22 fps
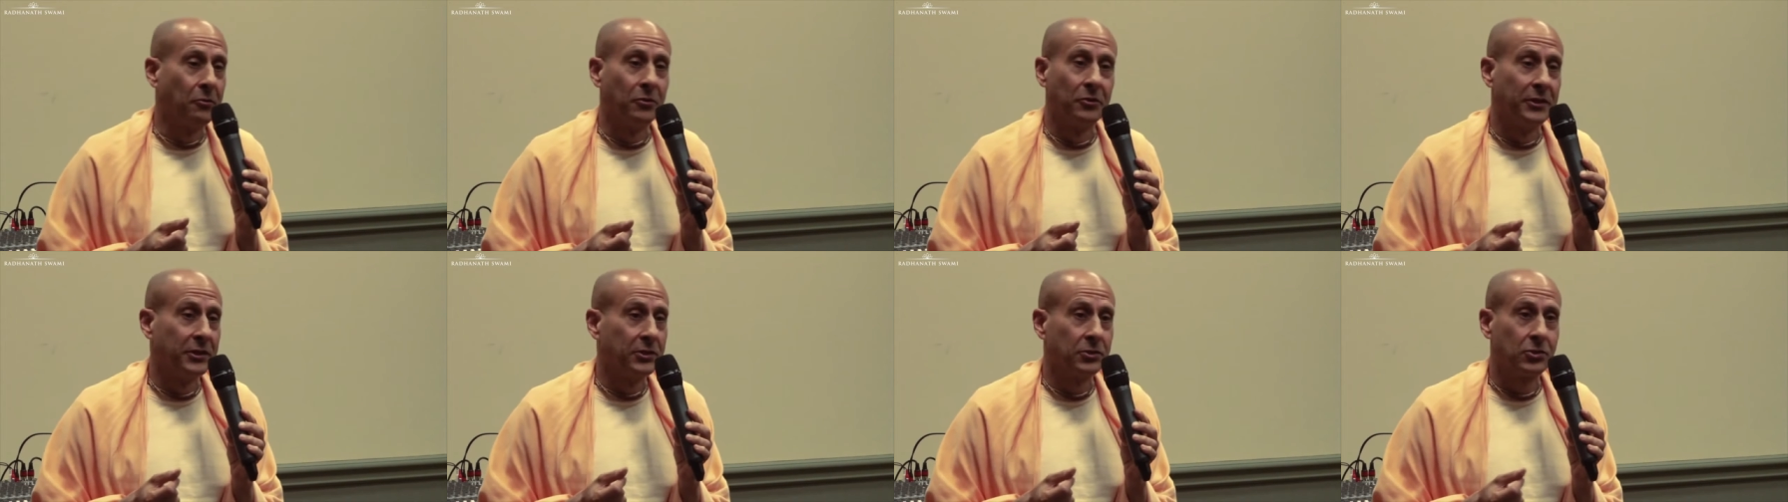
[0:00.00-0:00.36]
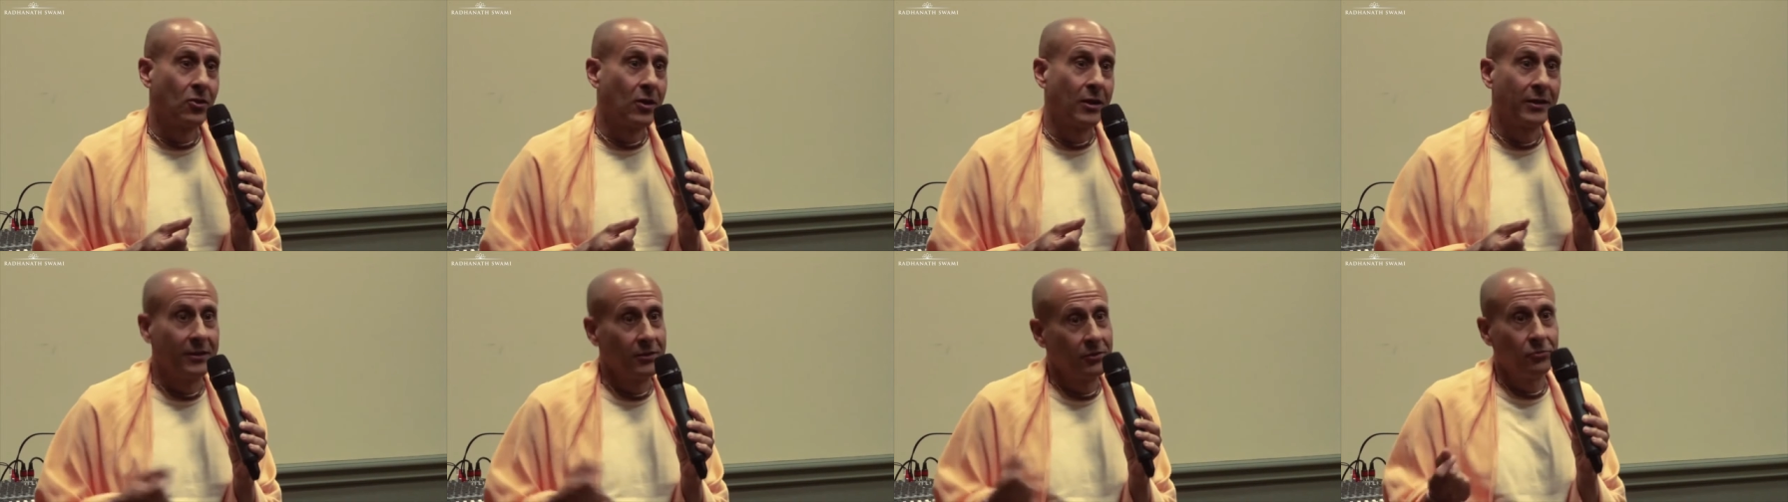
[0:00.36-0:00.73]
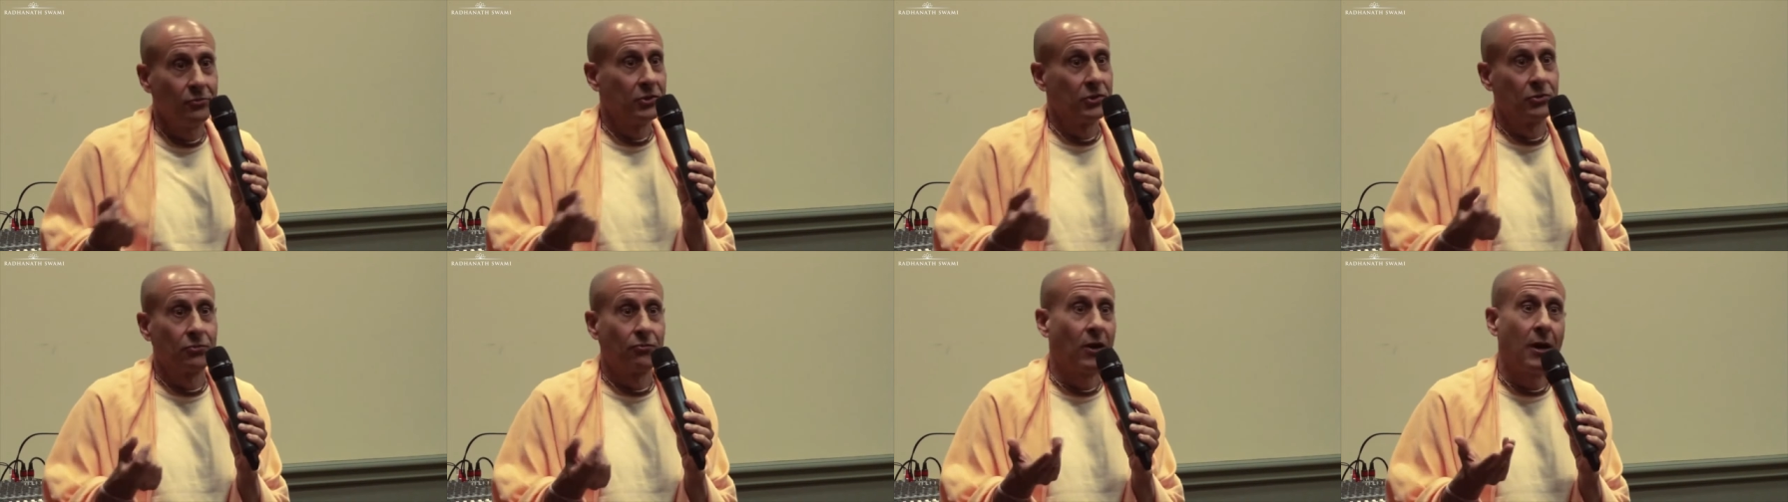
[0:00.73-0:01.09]
where he's talking
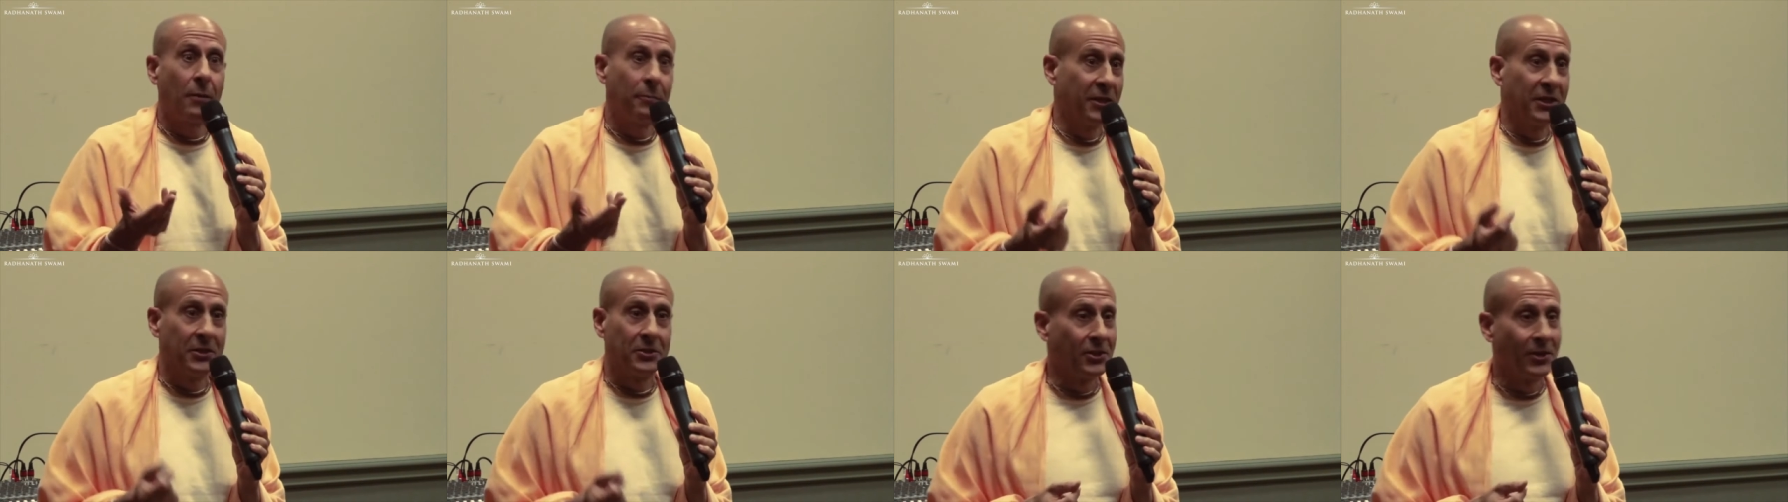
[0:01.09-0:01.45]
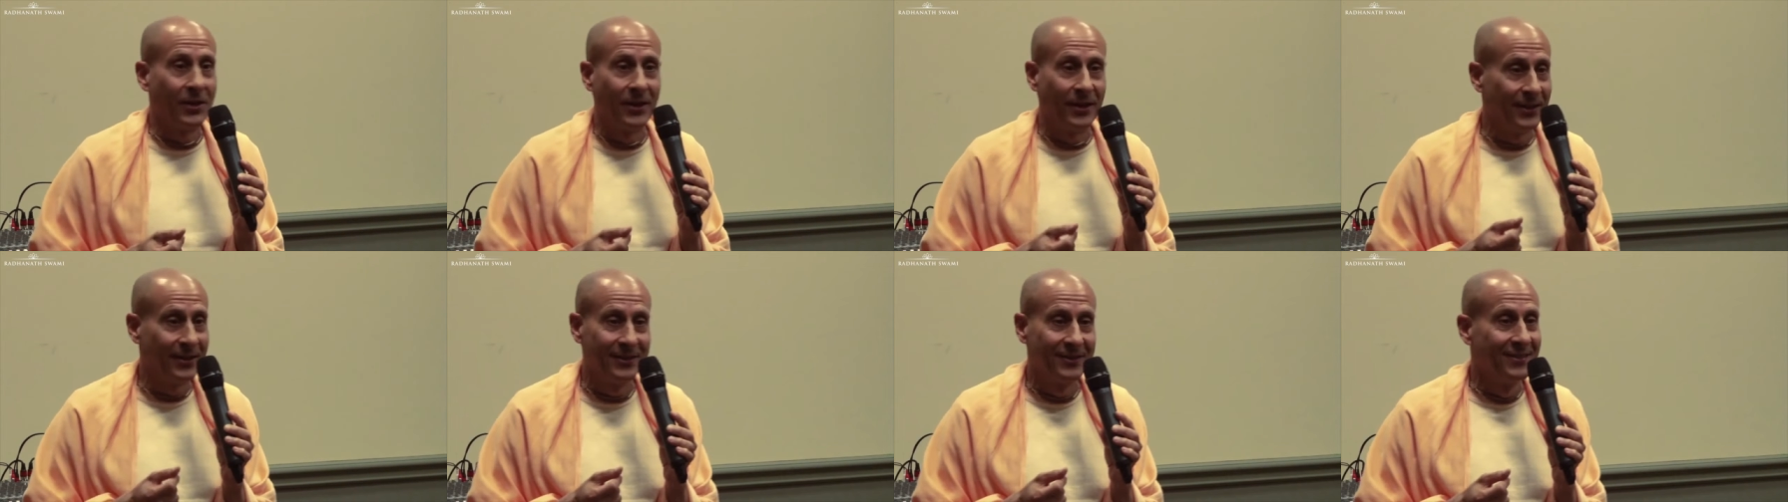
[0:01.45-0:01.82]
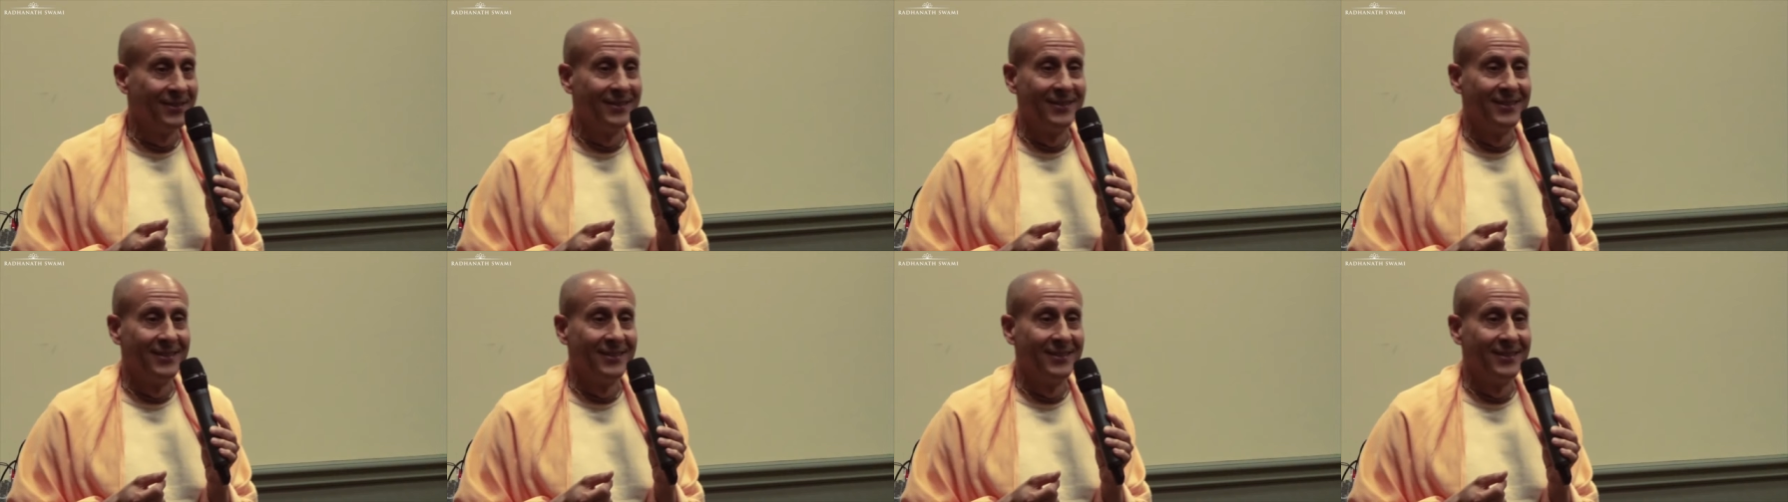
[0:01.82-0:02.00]
to a Swami today.